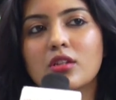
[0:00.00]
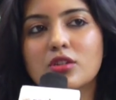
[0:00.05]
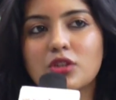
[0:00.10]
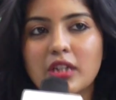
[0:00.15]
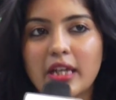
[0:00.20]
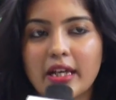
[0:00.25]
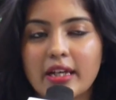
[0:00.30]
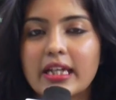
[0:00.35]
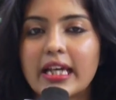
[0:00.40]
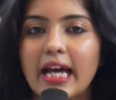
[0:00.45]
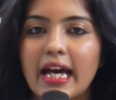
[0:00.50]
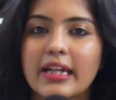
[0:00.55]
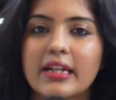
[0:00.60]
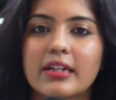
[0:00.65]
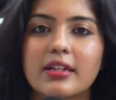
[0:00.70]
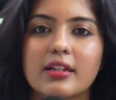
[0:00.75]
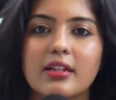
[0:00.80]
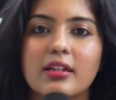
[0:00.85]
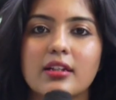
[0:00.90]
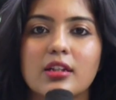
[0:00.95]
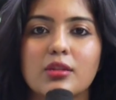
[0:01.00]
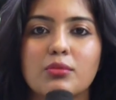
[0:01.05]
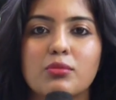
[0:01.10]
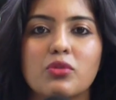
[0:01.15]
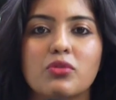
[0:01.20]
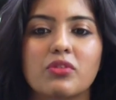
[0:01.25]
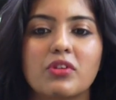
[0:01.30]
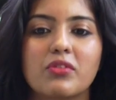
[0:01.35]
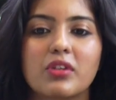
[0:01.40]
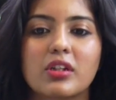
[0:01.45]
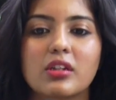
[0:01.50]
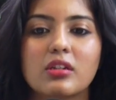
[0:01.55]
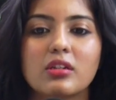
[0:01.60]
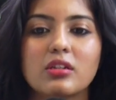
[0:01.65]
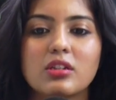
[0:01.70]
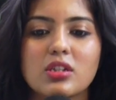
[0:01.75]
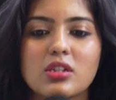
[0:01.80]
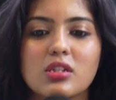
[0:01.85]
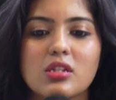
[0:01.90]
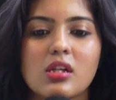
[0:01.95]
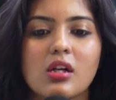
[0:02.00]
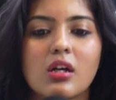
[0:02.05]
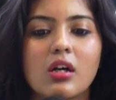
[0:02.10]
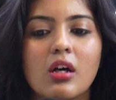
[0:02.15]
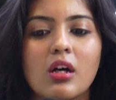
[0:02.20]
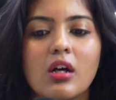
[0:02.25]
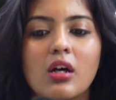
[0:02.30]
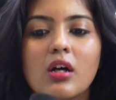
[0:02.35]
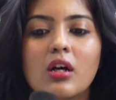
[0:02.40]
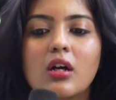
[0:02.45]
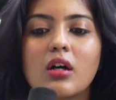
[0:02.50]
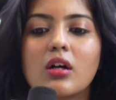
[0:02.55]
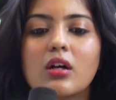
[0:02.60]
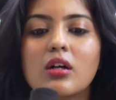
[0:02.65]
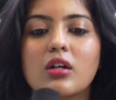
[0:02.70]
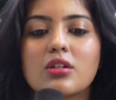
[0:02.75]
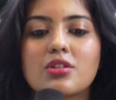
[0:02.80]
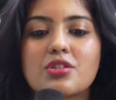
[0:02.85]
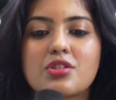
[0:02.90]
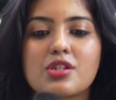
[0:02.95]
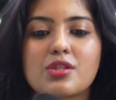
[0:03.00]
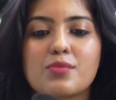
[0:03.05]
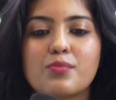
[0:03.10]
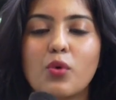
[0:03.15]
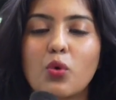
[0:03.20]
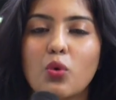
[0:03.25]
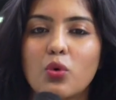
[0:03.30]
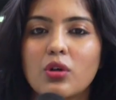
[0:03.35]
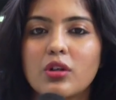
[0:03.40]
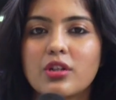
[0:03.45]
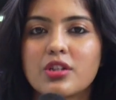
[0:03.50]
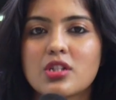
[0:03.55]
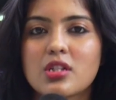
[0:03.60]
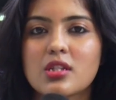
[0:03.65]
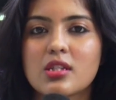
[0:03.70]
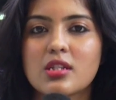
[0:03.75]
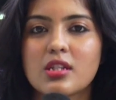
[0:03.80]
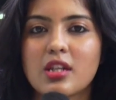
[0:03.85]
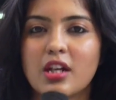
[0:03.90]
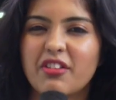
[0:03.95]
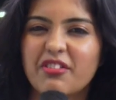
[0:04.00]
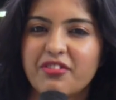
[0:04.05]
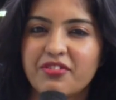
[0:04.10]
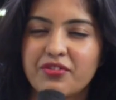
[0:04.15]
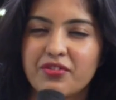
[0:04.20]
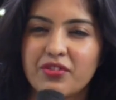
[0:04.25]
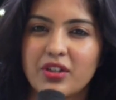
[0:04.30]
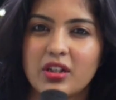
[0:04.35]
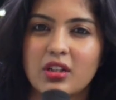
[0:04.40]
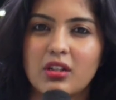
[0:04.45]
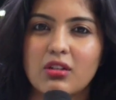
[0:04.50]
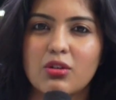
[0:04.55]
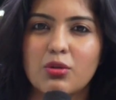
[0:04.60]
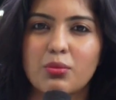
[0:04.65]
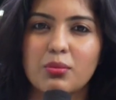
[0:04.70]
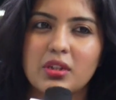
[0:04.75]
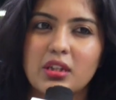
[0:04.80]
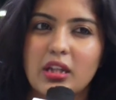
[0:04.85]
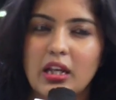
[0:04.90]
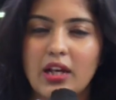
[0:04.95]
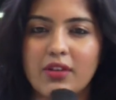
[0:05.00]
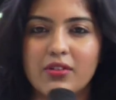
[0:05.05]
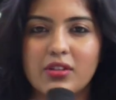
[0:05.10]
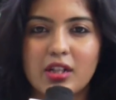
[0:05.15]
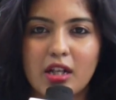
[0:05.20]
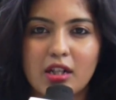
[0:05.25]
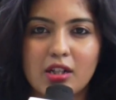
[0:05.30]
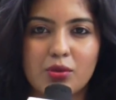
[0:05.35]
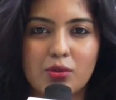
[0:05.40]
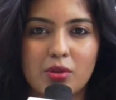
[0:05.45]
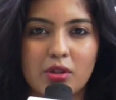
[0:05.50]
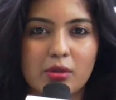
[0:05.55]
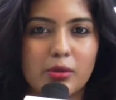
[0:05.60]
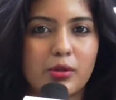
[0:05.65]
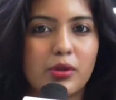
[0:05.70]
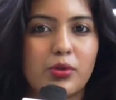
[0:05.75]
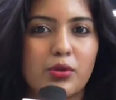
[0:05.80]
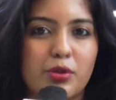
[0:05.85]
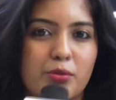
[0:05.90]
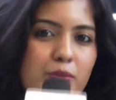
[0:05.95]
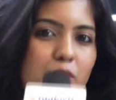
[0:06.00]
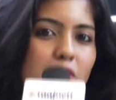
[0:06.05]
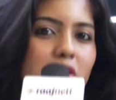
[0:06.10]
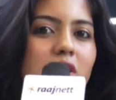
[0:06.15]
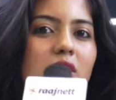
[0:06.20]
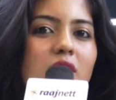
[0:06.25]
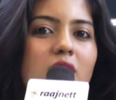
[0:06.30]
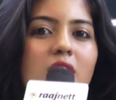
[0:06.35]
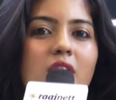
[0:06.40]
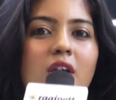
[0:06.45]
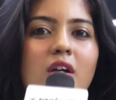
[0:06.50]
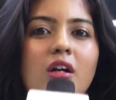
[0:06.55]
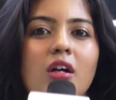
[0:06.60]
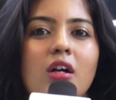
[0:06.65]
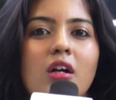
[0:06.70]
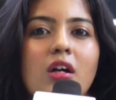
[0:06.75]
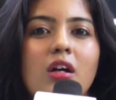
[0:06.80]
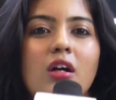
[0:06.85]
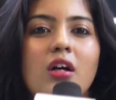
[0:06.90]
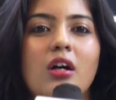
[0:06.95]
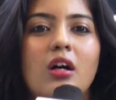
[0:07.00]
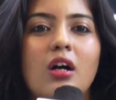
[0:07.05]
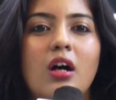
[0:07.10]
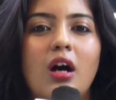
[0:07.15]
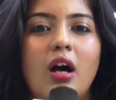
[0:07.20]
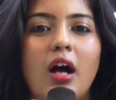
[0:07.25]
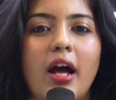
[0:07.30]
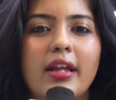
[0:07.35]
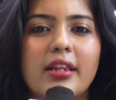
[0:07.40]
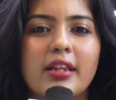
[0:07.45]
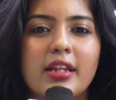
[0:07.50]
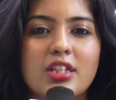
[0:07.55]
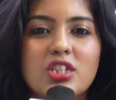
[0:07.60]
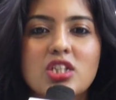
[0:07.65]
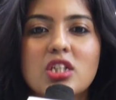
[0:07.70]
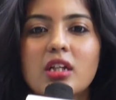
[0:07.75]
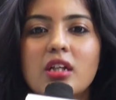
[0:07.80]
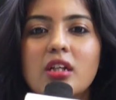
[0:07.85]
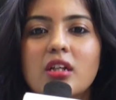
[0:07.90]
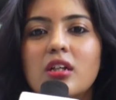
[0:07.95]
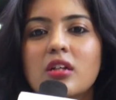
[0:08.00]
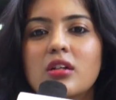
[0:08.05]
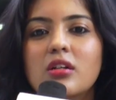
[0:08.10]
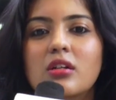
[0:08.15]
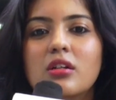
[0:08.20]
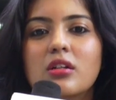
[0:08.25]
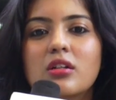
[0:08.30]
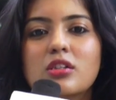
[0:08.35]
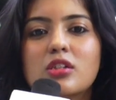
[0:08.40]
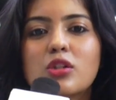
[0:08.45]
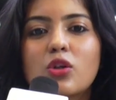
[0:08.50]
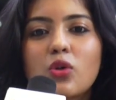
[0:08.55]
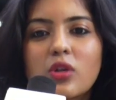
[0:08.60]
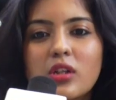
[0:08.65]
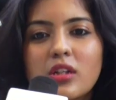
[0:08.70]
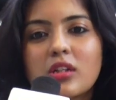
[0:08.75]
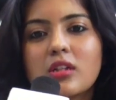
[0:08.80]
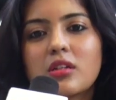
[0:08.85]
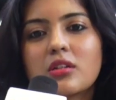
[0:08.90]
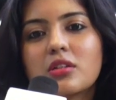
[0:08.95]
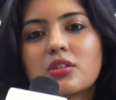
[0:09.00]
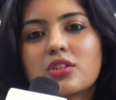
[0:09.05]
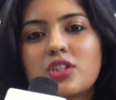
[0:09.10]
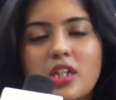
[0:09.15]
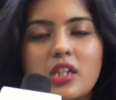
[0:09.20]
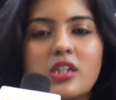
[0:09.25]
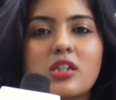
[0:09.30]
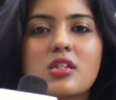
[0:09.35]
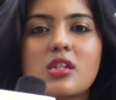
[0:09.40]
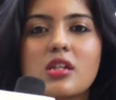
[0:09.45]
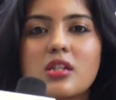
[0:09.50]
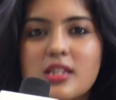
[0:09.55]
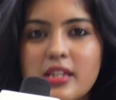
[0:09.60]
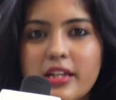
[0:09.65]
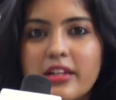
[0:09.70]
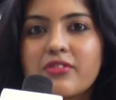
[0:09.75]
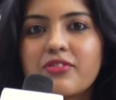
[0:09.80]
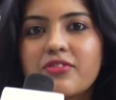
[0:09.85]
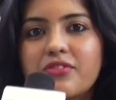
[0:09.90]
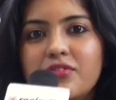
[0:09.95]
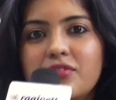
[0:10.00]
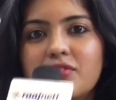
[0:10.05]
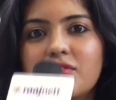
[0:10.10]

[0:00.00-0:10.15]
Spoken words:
So young character in the movie vandu she's bold, she's rough and romba thanavatana oru ponnu, and then she slowly changes herself